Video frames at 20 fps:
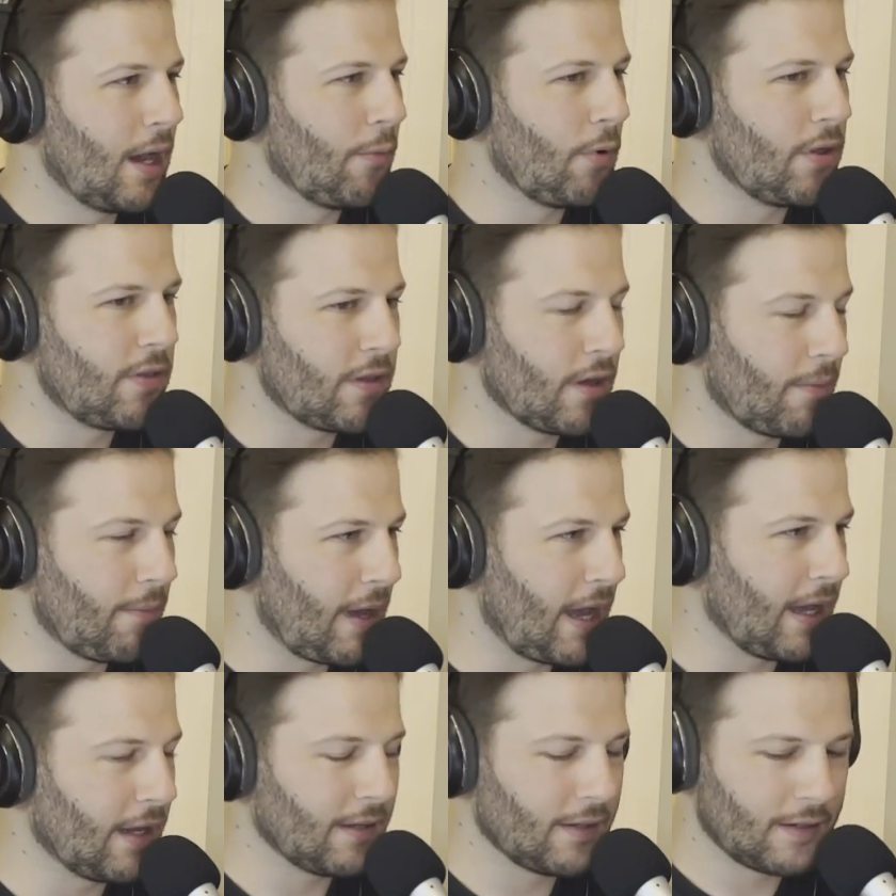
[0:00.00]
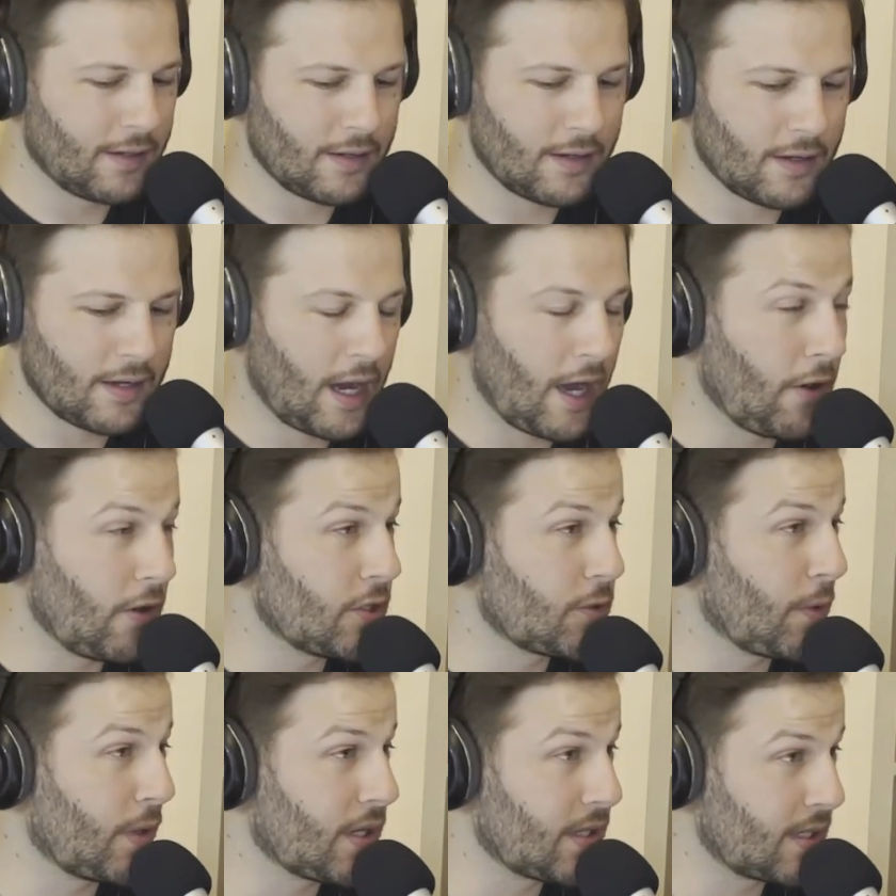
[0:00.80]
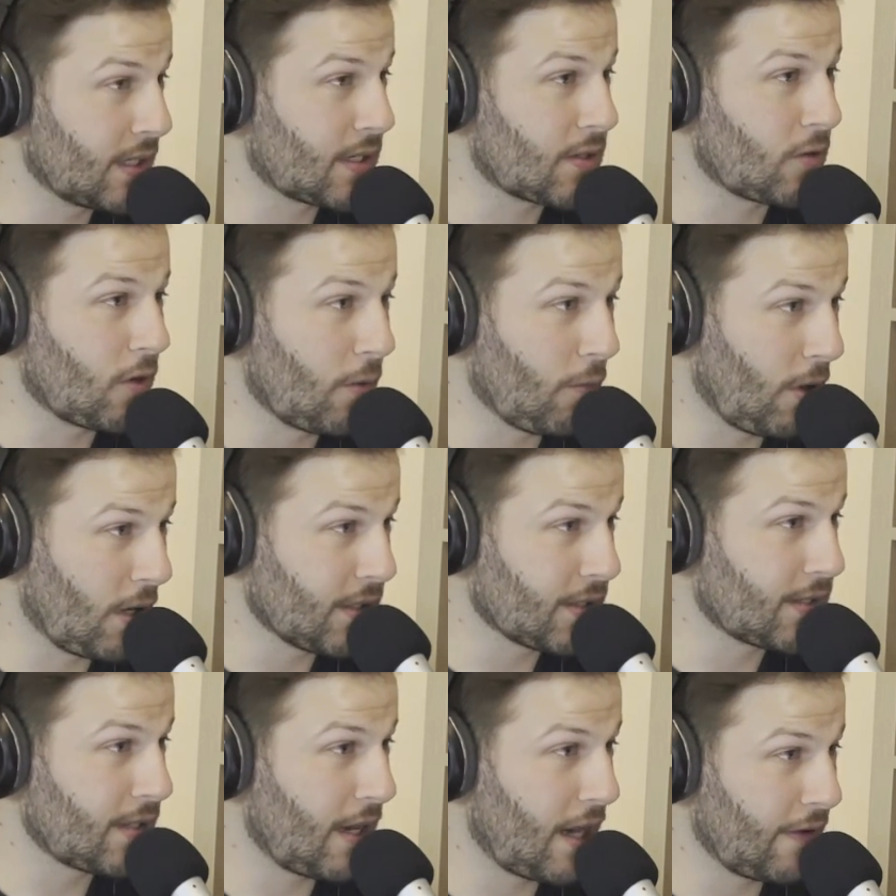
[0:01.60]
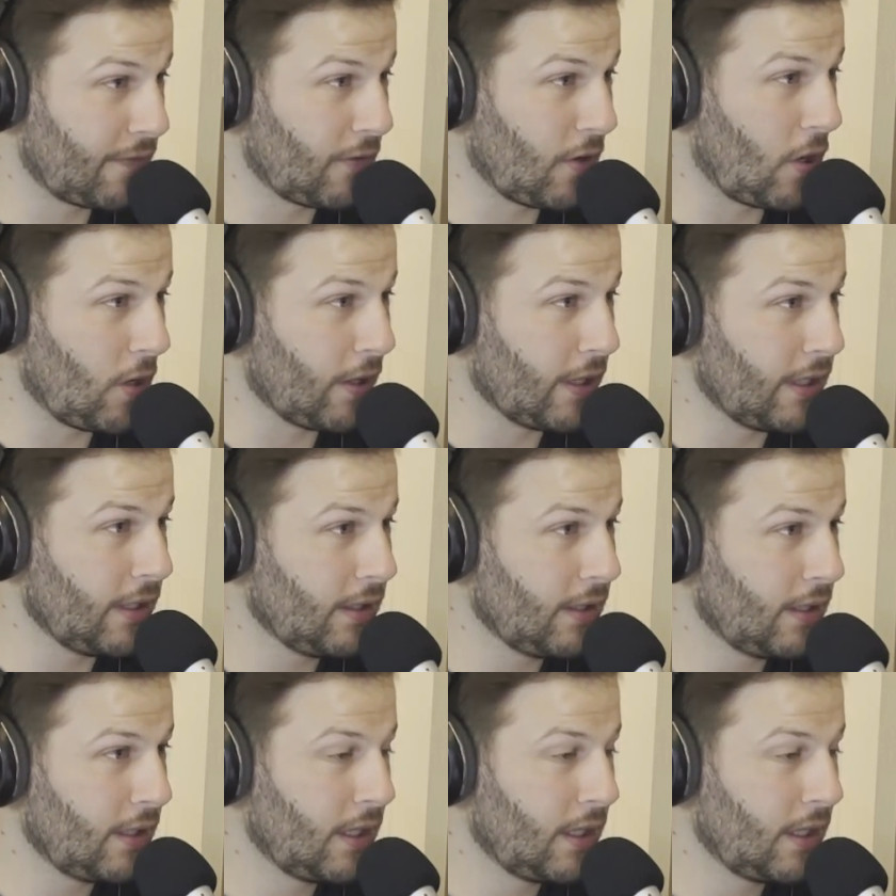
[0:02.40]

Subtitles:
I'm with you, mate. 126 Group 1s today for Ollie.